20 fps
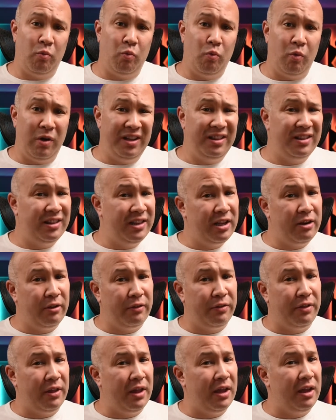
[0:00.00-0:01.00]
one little
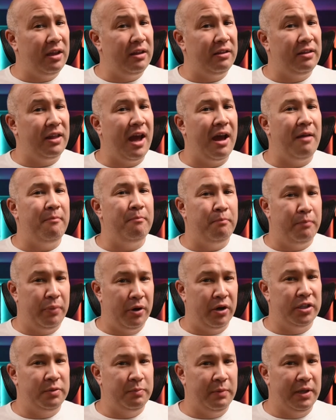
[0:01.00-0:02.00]
thing that
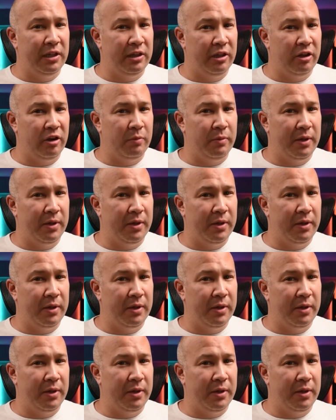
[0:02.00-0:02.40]
bugged me a little